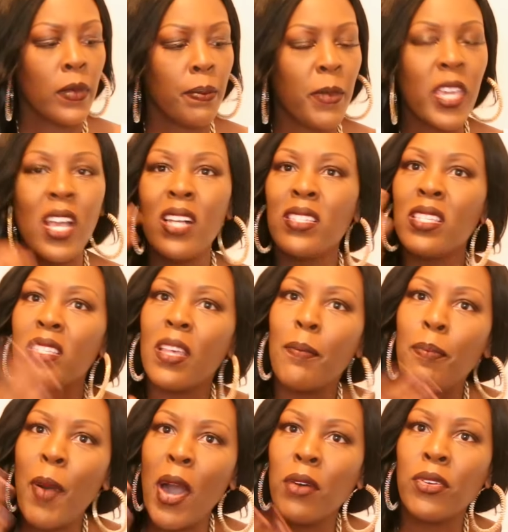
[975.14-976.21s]
because it's
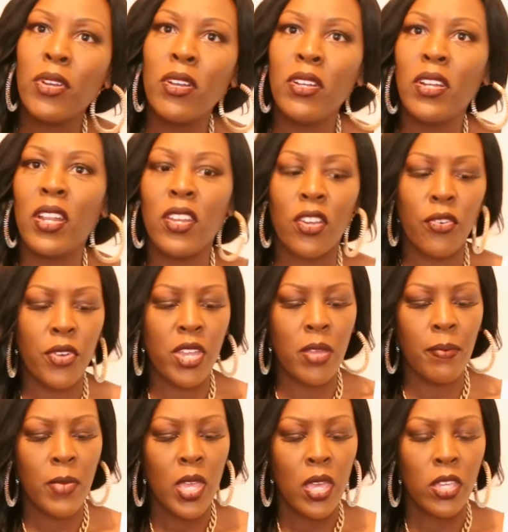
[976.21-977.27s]
a powder and a
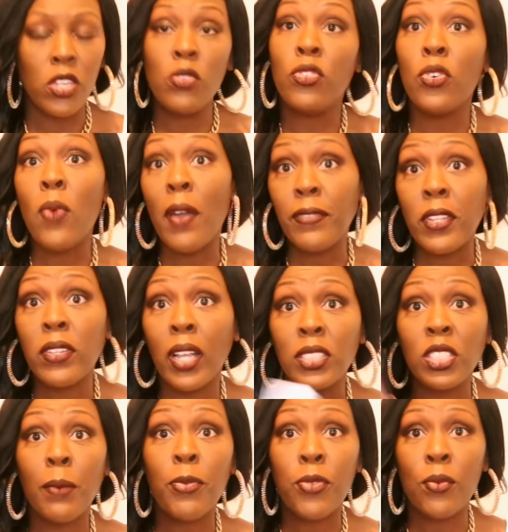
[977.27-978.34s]
cream, you do have to
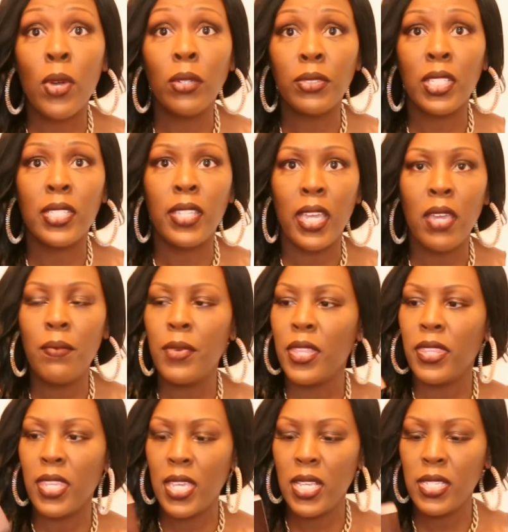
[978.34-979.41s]
touch up throughout the day
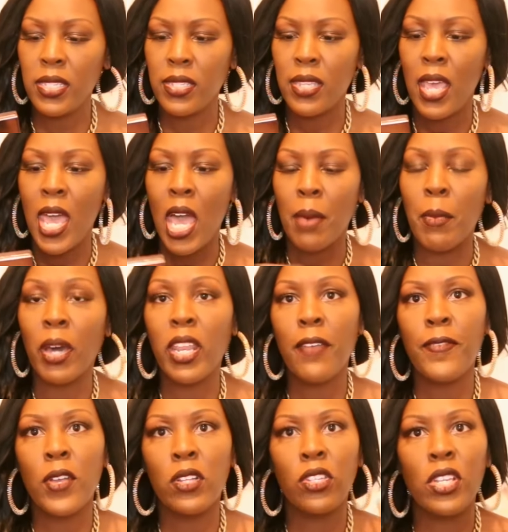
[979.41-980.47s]
with this. But
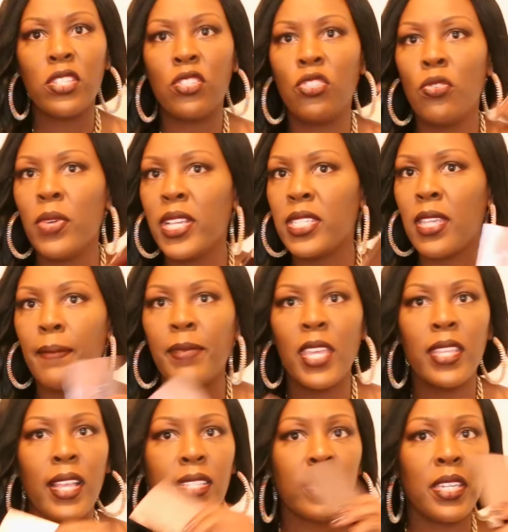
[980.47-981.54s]
if you're just doing
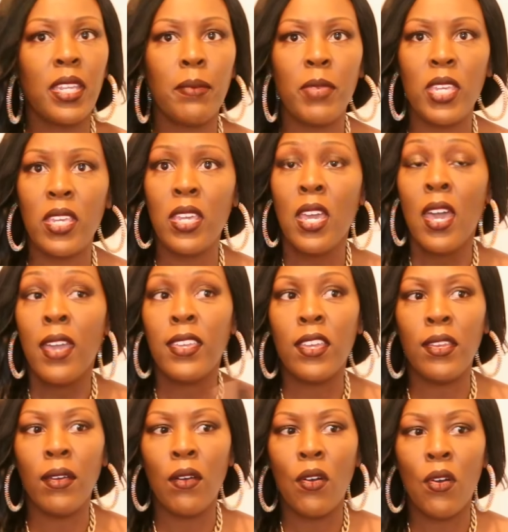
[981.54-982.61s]
something that's going to be,
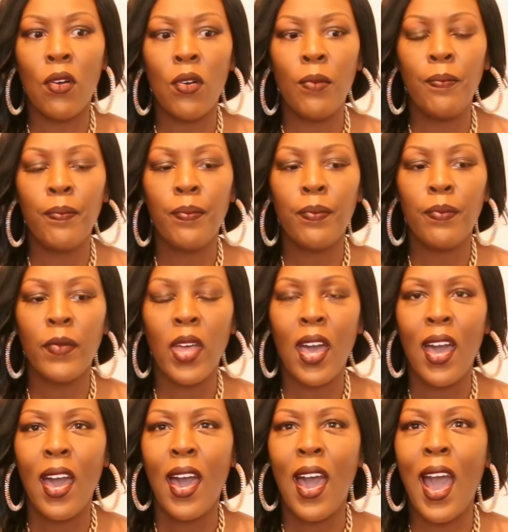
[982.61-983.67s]
you know,
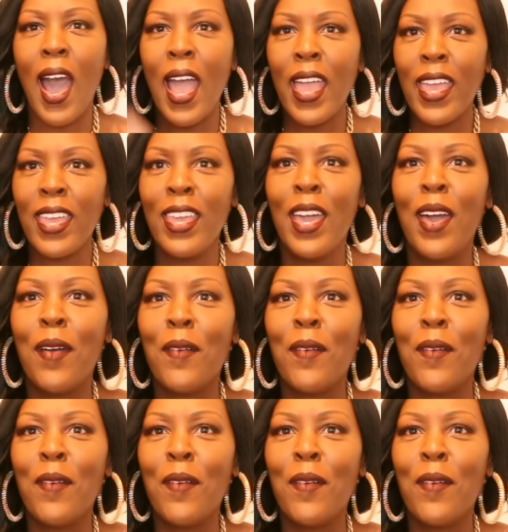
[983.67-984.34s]
high